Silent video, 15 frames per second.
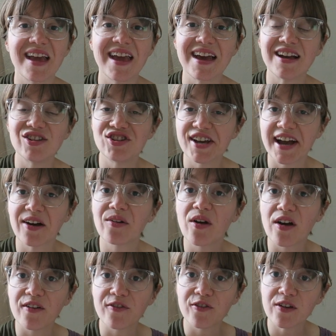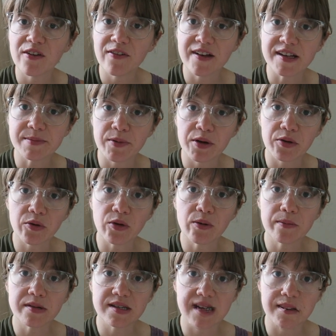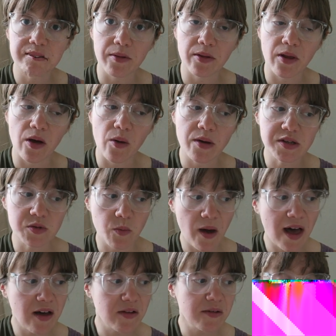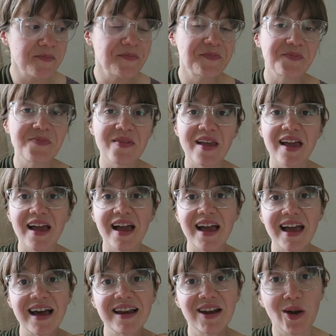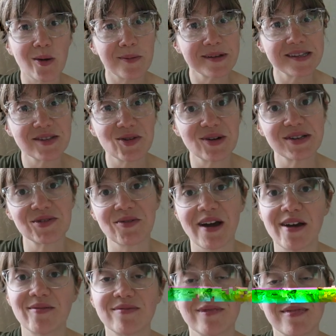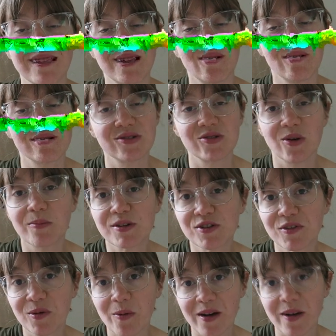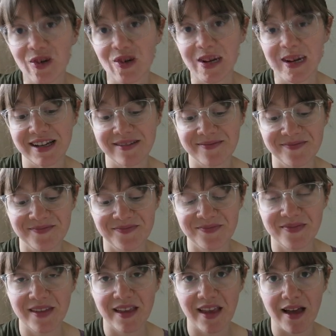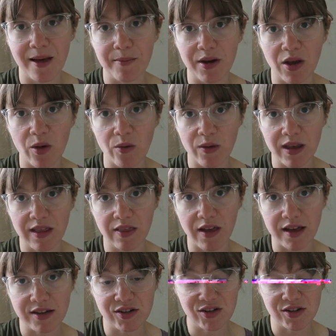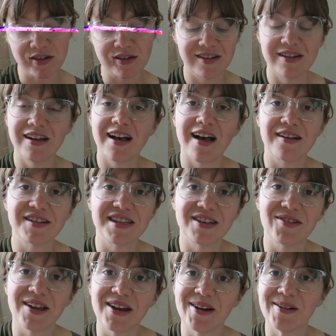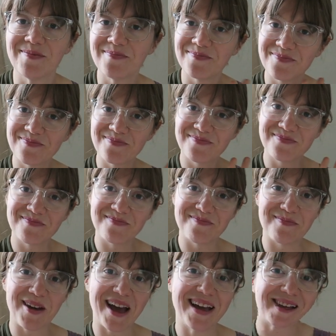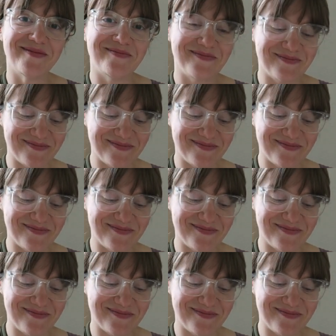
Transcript: And check out our free Facebook group down below as well. And I hope I see you guys around. Thank you guys so much for watching. I'm gonna go eat lunch. I'll see you later. Bye.